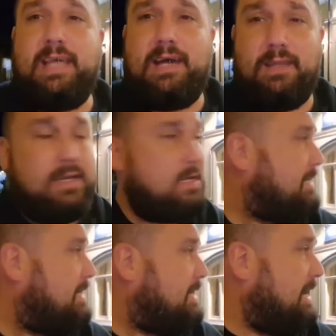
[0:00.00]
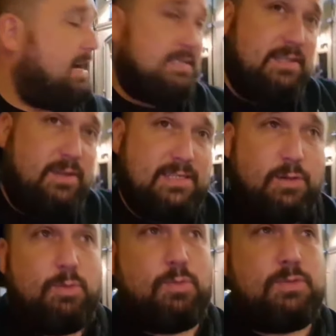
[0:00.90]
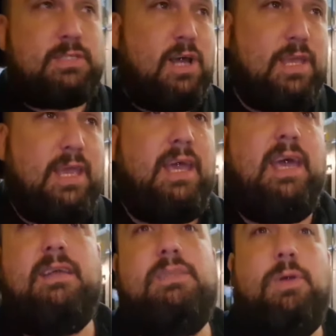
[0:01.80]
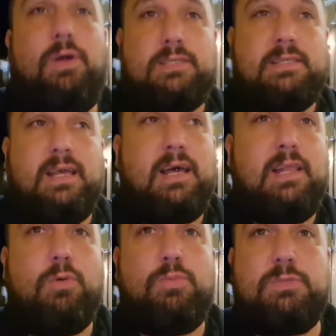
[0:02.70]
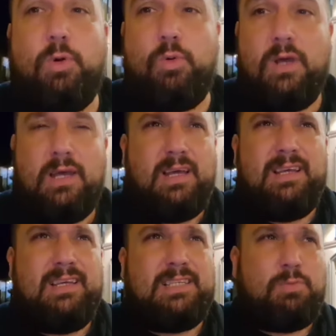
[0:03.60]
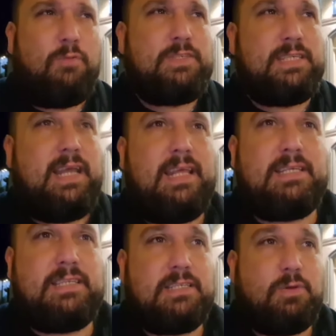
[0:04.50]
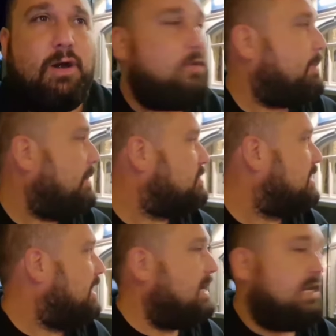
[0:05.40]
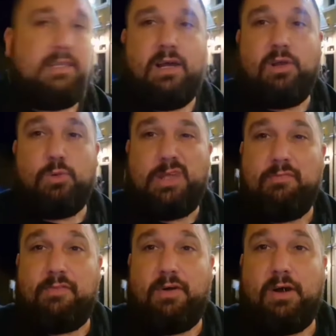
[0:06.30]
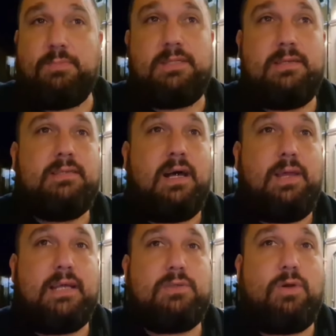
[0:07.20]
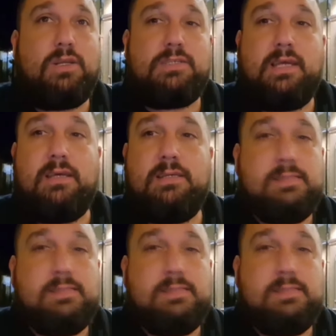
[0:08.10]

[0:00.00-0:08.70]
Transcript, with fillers: town. Uh, it's a nice little circuit here, to be honest, and a little small small vicinity. There's, there's quite a few pubs you can go in and, and all different vibes. So yeah, it's all right just here.